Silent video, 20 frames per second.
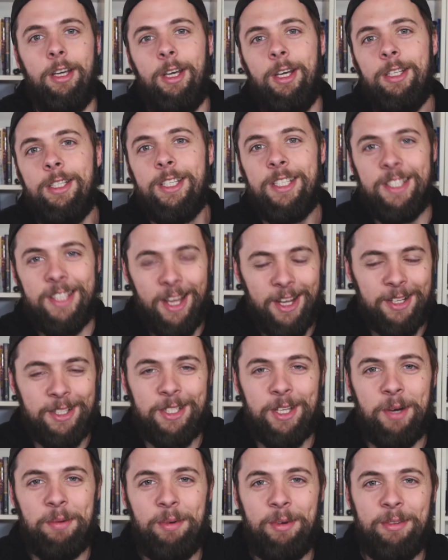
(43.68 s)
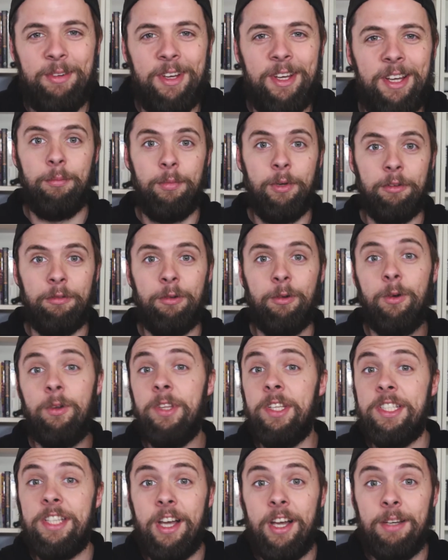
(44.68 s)
to stay on top of it, but for all
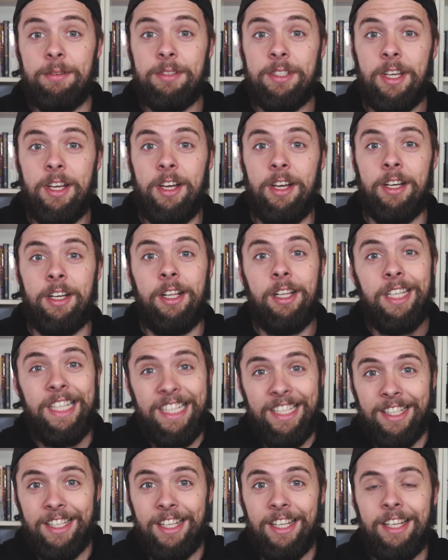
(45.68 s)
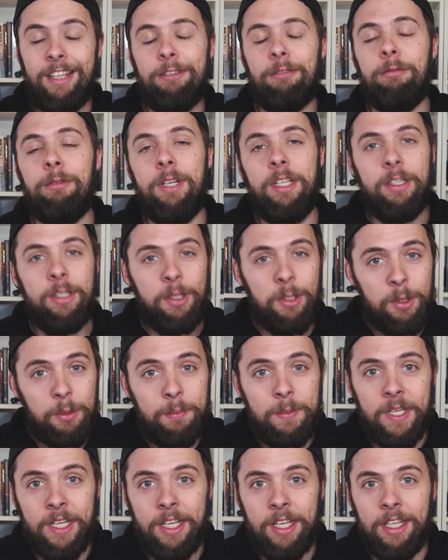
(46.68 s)
the times that I cleaned it,
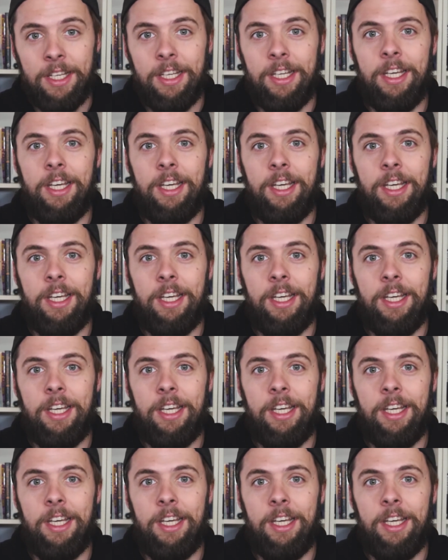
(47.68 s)
re-lubed it,